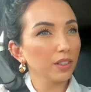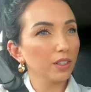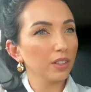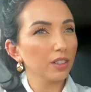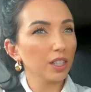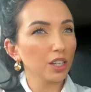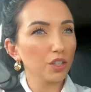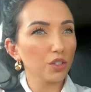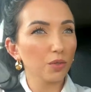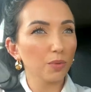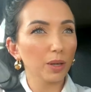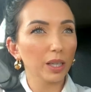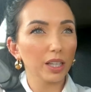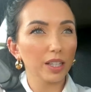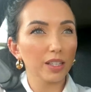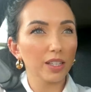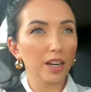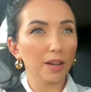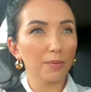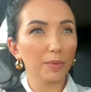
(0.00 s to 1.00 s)
It's actually way
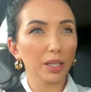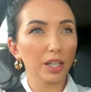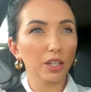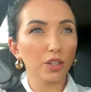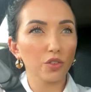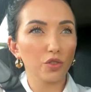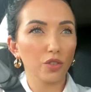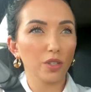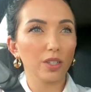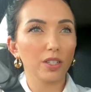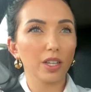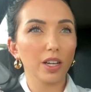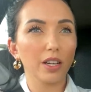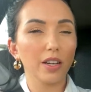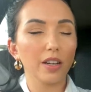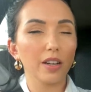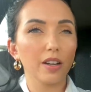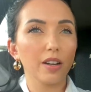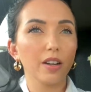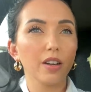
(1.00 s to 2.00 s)
less time than I usually stay
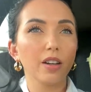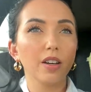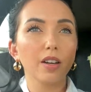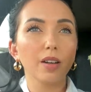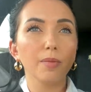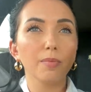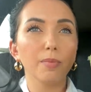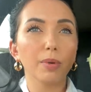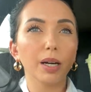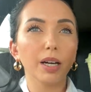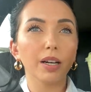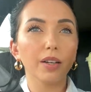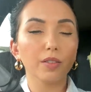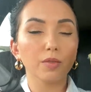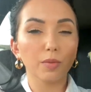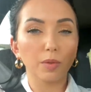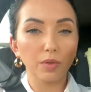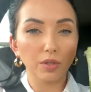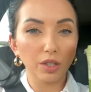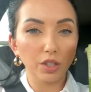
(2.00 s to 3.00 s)
here, but it was
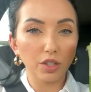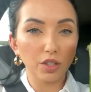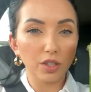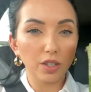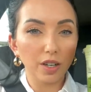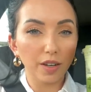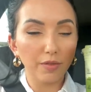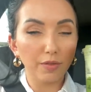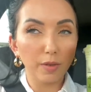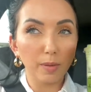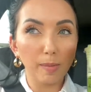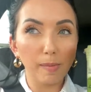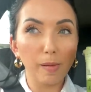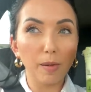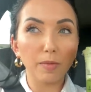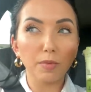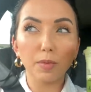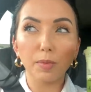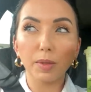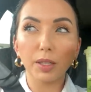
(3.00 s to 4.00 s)
mostly just to come for my
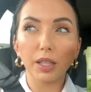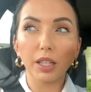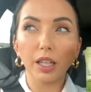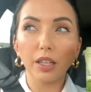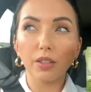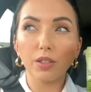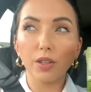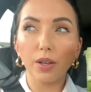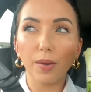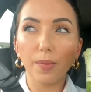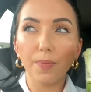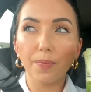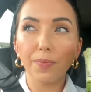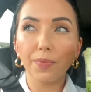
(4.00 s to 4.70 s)
mom's birthday. So